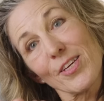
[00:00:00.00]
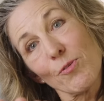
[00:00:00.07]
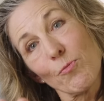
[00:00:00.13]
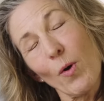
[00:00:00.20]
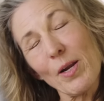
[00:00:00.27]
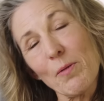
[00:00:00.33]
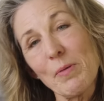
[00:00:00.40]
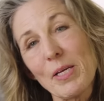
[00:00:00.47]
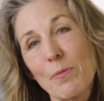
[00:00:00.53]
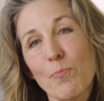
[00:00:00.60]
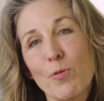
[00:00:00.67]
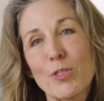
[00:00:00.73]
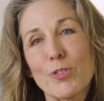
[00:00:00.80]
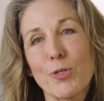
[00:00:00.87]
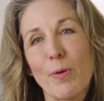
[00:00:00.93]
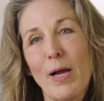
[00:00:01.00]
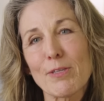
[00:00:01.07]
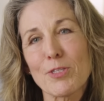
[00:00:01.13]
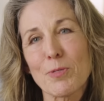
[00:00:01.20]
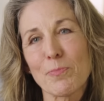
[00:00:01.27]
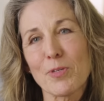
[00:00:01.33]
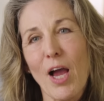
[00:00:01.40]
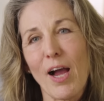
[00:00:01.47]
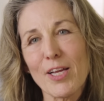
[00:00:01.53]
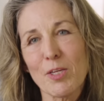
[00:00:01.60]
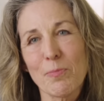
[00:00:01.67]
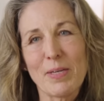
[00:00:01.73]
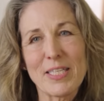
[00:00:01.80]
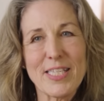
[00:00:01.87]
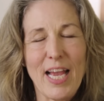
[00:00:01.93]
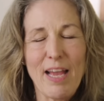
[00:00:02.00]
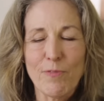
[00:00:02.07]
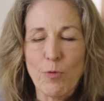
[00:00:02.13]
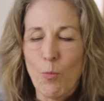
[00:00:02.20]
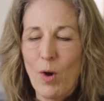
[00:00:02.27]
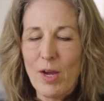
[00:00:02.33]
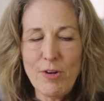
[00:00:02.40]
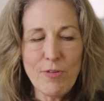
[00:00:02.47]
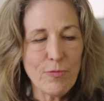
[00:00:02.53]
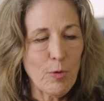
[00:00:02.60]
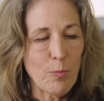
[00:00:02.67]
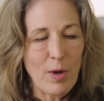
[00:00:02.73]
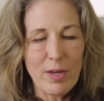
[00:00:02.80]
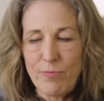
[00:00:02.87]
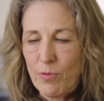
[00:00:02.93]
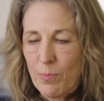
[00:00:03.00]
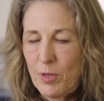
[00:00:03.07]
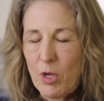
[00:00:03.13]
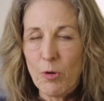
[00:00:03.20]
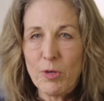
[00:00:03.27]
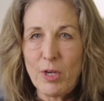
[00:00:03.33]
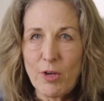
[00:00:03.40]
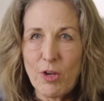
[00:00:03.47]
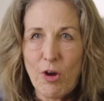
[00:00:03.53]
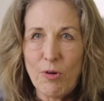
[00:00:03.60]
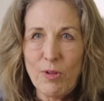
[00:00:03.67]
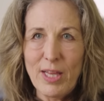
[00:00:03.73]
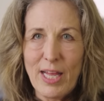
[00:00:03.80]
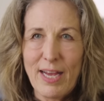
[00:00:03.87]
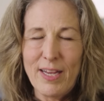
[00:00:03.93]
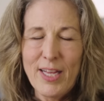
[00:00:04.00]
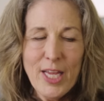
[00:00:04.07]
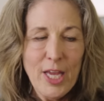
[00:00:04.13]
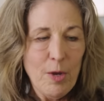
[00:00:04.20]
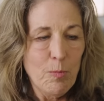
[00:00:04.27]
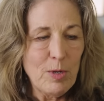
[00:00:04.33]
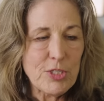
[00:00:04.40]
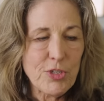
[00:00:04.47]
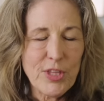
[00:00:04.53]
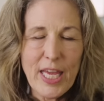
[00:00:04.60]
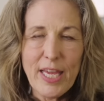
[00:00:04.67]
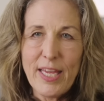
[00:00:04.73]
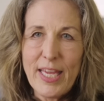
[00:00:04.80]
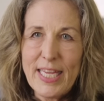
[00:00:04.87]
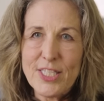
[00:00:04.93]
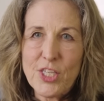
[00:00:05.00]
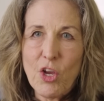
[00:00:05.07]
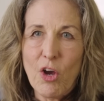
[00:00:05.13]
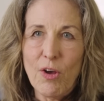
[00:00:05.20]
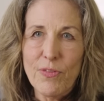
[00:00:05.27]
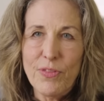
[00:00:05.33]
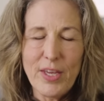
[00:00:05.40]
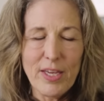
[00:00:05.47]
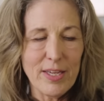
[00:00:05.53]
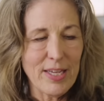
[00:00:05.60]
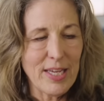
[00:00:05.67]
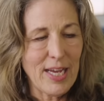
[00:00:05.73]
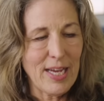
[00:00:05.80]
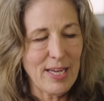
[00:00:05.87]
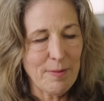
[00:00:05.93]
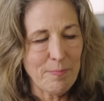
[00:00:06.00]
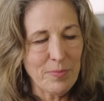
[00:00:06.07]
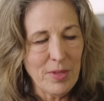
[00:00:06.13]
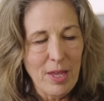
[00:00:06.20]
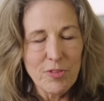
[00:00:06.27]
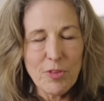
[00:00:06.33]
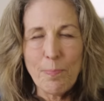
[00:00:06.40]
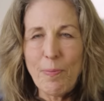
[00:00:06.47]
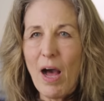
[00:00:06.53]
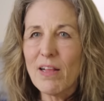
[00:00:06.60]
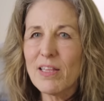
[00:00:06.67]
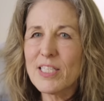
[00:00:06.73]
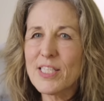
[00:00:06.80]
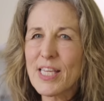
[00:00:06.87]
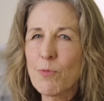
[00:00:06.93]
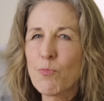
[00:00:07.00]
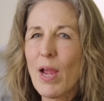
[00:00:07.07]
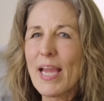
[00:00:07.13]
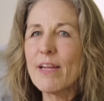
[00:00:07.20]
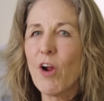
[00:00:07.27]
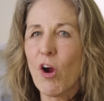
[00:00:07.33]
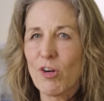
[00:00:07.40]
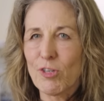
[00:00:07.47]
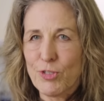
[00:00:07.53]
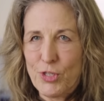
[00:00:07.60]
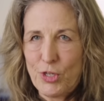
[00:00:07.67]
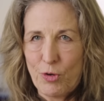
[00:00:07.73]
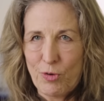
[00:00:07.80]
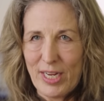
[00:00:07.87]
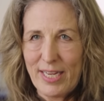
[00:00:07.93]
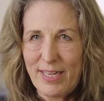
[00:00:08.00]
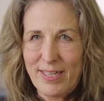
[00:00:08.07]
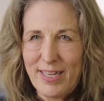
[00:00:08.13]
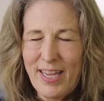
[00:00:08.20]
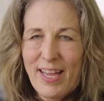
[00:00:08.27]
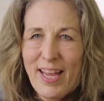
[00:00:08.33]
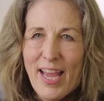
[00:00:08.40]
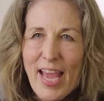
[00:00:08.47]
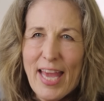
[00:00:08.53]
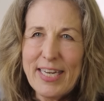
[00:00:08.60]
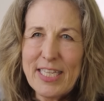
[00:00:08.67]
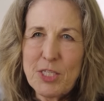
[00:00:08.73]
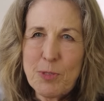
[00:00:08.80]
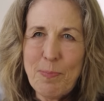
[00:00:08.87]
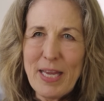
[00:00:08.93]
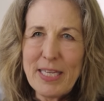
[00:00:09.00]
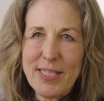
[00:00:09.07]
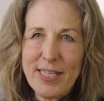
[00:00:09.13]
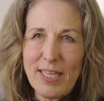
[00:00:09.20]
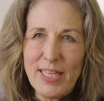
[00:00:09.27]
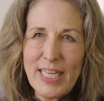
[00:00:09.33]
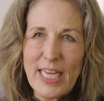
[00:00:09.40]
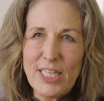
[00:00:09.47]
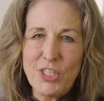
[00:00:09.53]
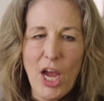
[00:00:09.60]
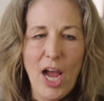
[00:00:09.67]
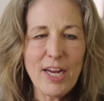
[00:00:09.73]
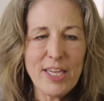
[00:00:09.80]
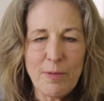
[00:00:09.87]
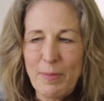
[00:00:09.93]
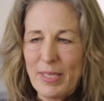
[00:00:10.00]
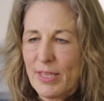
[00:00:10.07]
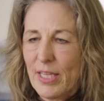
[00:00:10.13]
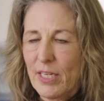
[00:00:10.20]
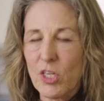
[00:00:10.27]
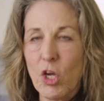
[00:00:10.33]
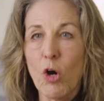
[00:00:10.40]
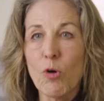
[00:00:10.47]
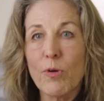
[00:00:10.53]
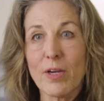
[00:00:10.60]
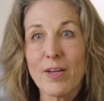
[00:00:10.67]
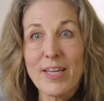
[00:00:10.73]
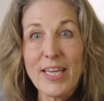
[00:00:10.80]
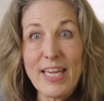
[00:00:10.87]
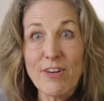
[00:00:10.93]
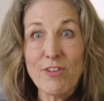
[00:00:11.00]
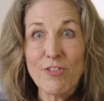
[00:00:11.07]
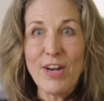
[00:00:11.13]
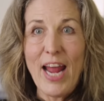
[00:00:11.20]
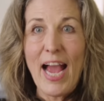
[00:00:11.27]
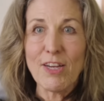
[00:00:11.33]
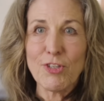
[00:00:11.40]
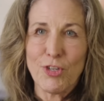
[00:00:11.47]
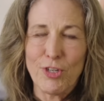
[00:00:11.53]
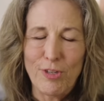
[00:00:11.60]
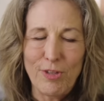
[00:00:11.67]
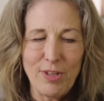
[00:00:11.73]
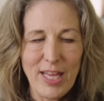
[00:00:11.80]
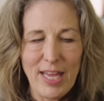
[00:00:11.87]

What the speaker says: You wanted me to print you out some documents. I have a wonderful one from Coca-Cola, which it's called the Policy Radar Screen. And it's basically a document that Coke International